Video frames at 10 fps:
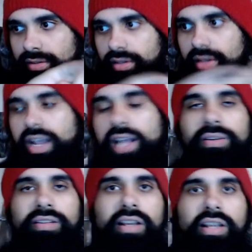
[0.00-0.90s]
Anyways,
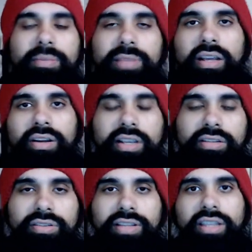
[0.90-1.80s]
let me... Okay, so
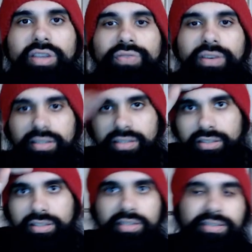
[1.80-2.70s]
thank you for listening to
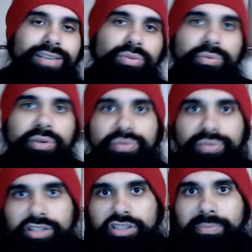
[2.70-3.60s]
this. That's what real
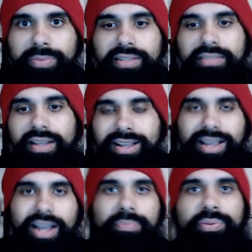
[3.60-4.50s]
friendship is.
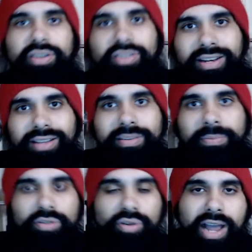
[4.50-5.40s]
I appreciate it.
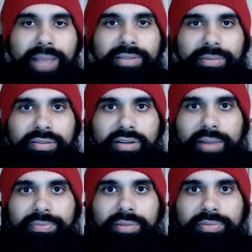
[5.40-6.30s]
Subscribe, subscribe,
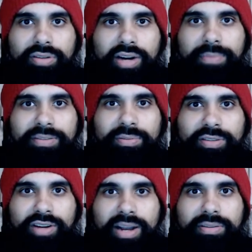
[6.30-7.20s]
subscribe,
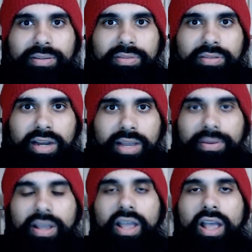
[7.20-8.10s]
subscribe, subscribe.
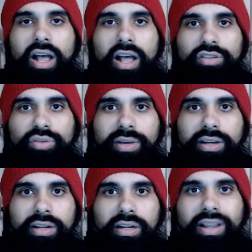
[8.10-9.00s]
Uh,
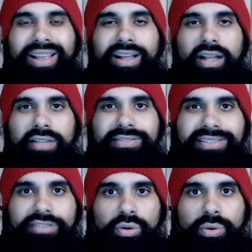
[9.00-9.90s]
Twitter, uh,
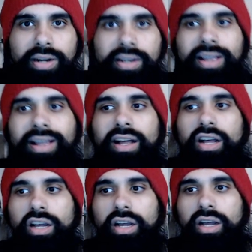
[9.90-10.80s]
Discord, uh,
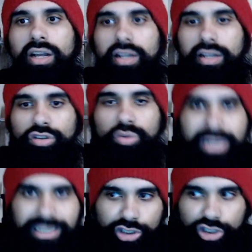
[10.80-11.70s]
uh,
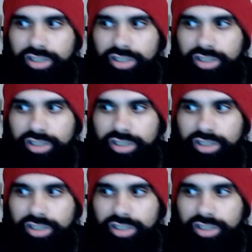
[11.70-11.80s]
Twitch,